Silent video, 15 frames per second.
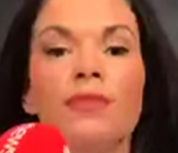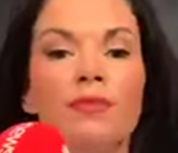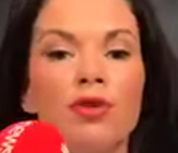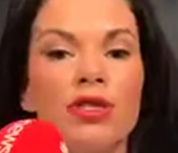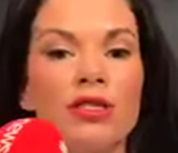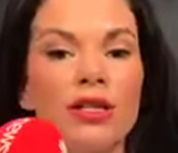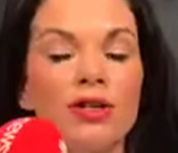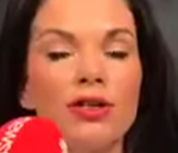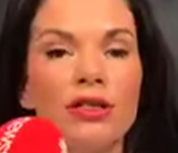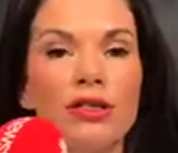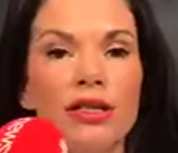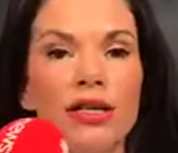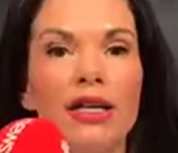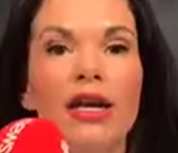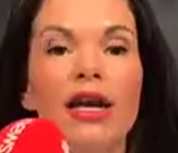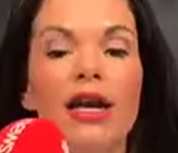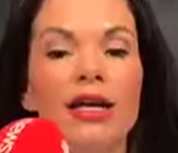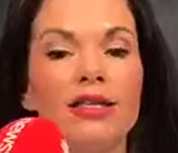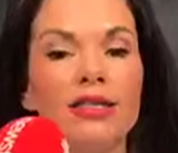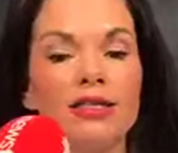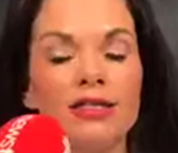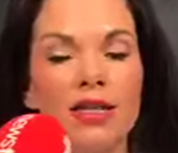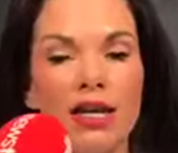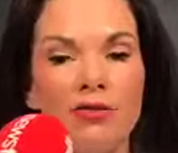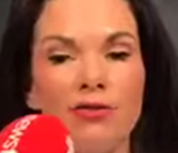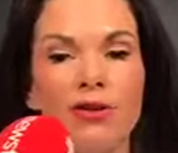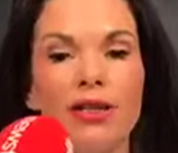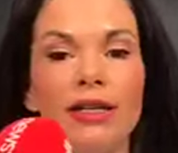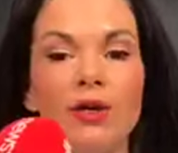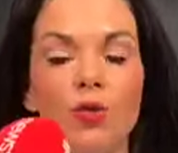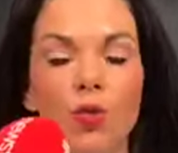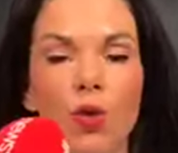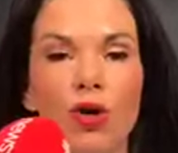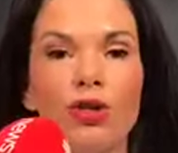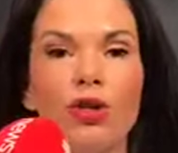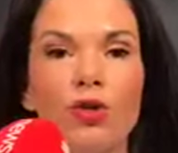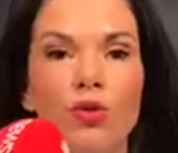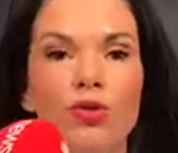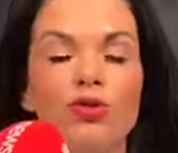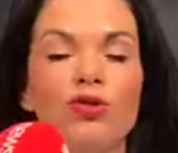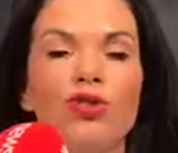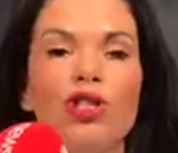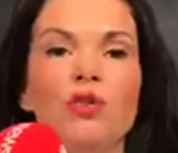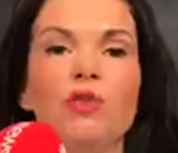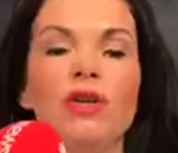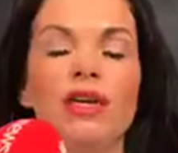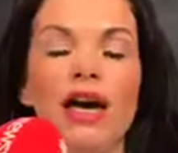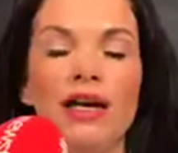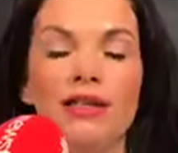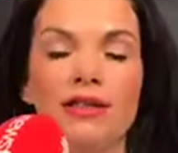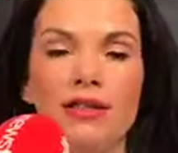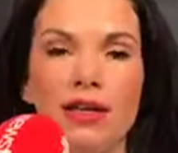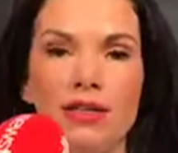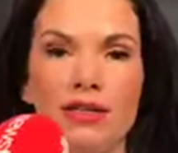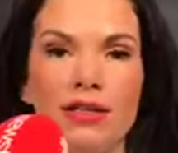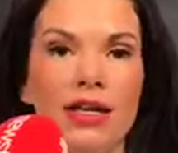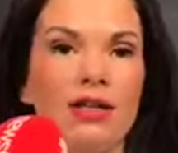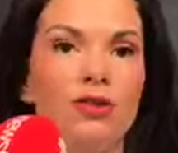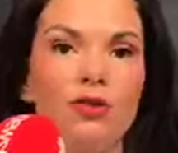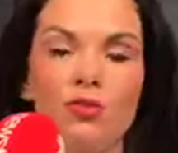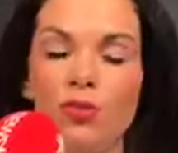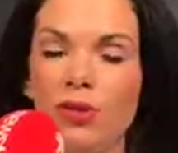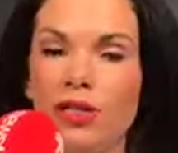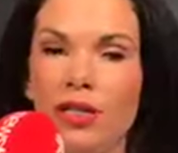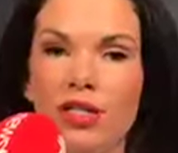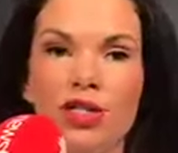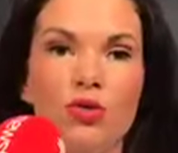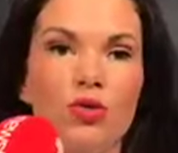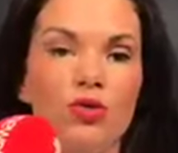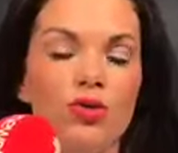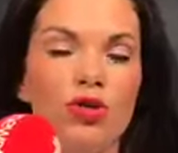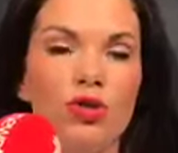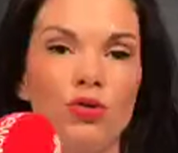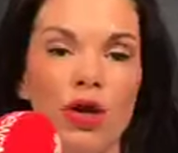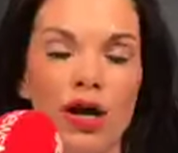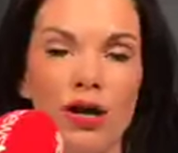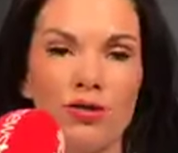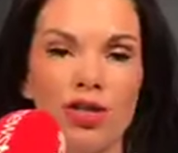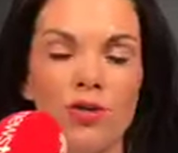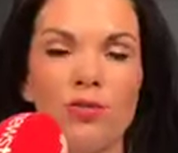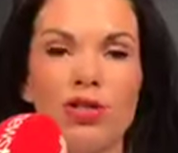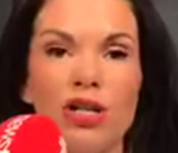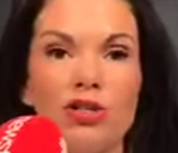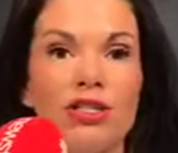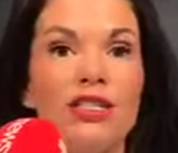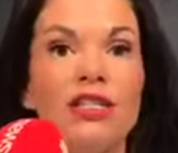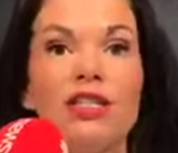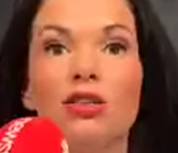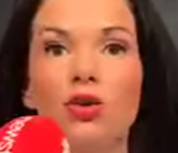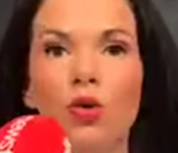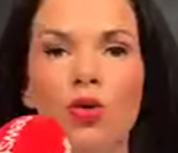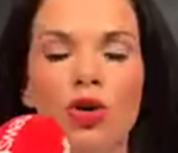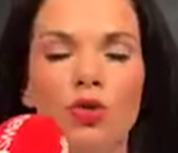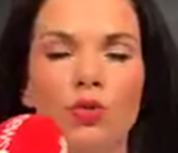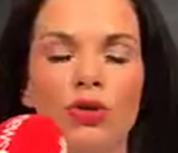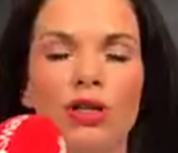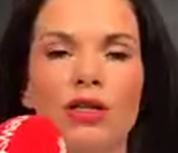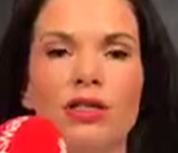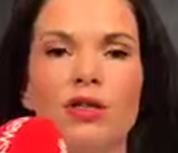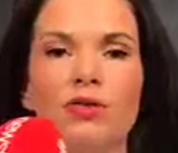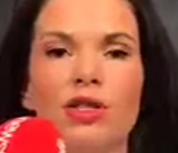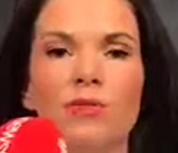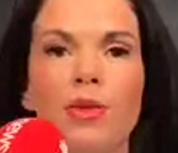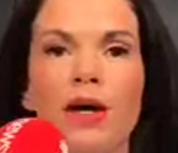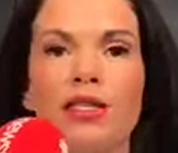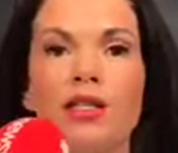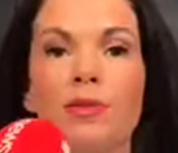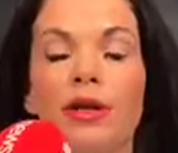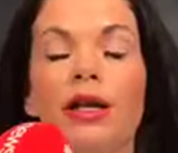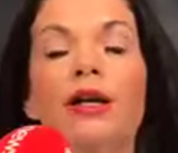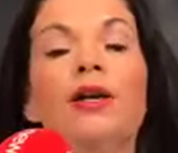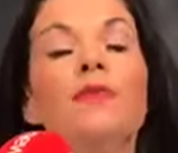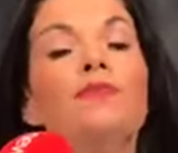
But certainly, it's definitely worth going to a GP and saying, look, we need to go to our dermatologist, see the local one as soon as possible.